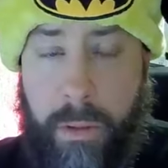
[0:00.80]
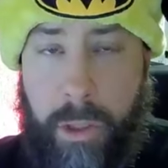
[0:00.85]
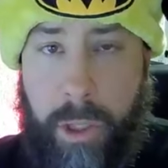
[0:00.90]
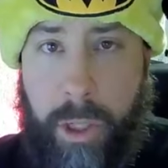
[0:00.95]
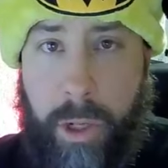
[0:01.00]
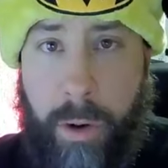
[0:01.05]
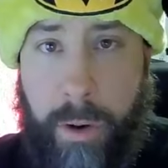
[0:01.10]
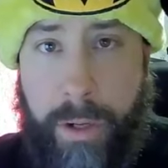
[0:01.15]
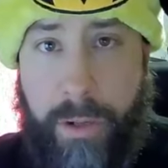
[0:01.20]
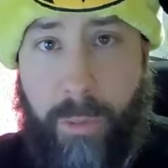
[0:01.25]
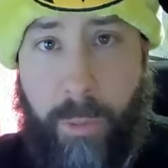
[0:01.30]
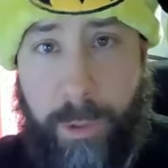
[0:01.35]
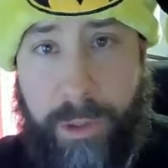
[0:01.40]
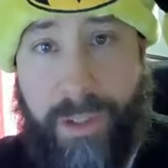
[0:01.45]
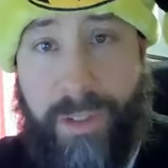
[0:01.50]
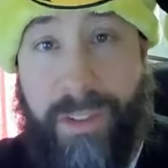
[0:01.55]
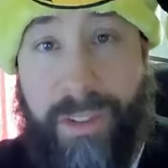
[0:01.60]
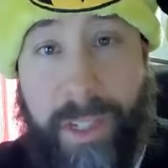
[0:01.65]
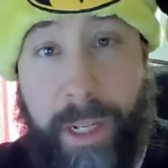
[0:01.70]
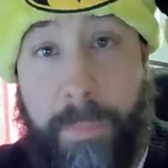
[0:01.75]
curious what
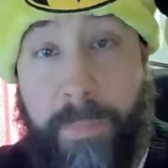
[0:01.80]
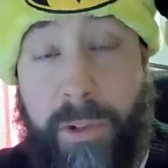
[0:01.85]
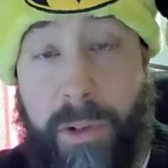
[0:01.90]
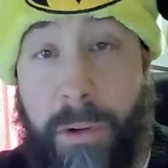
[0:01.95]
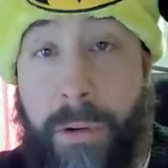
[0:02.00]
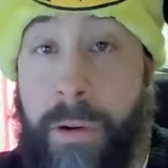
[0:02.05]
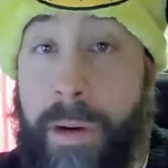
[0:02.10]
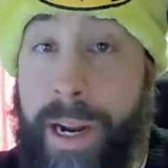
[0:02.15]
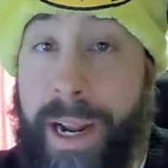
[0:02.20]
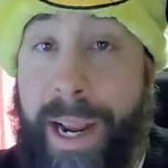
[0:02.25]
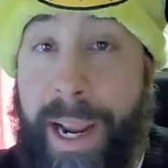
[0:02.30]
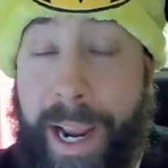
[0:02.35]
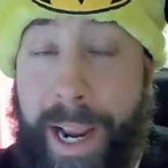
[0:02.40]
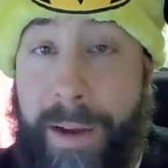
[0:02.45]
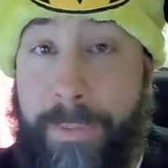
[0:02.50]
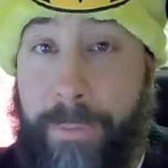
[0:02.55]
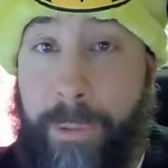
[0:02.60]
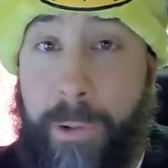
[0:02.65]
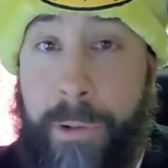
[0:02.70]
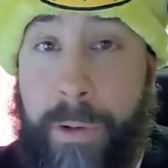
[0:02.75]
the steps are
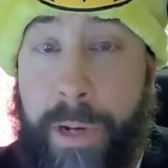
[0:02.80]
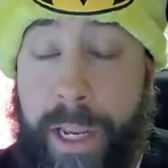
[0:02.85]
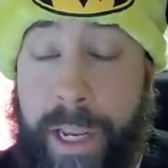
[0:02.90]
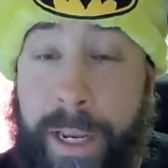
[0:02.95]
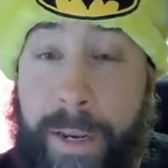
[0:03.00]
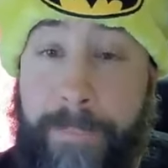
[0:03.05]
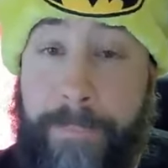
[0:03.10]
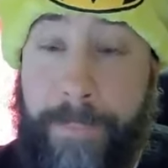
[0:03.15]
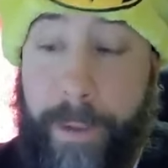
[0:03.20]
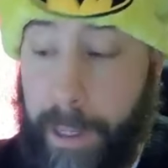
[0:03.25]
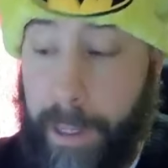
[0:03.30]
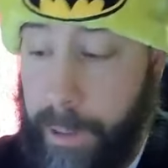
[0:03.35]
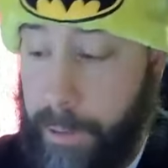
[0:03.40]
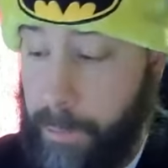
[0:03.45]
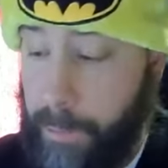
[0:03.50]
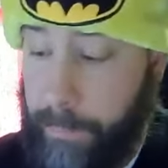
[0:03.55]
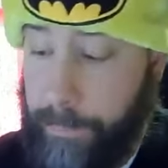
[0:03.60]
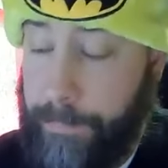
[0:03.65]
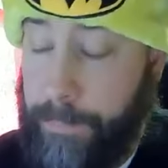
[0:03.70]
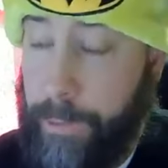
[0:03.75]
after a fire
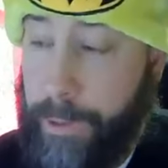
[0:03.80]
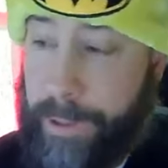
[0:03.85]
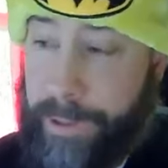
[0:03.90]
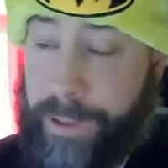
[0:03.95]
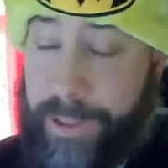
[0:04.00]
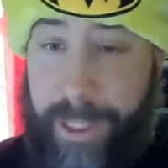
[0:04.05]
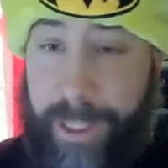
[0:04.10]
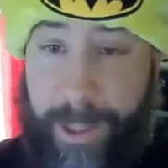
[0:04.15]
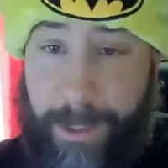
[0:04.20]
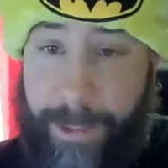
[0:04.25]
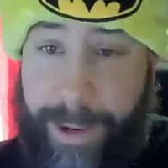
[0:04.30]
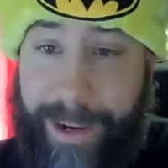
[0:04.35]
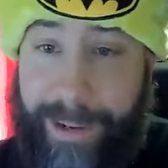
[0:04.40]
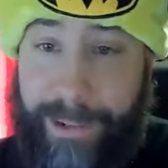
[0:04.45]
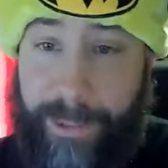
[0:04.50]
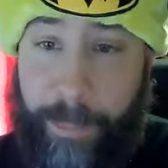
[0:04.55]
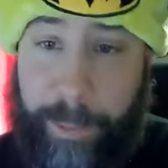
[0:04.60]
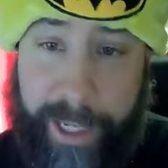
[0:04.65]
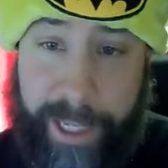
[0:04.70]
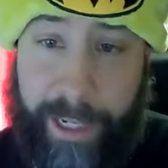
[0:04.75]
or flood, stick around
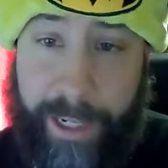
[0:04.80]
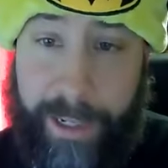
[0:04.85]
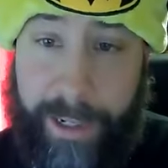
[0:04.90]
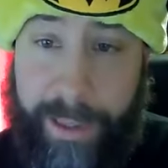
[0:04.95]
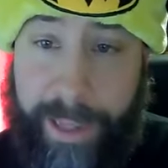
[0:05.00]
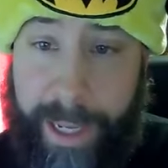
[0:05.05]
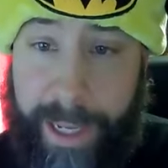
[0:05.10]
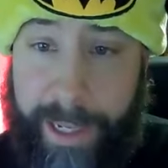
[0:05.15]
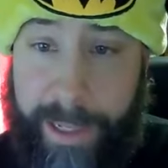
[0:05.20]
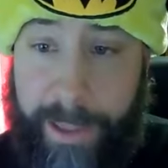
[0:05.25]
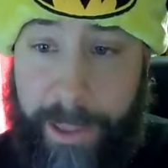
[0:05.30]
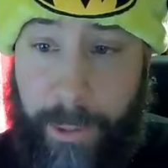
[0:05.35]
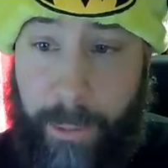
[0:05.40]
as we get into that in the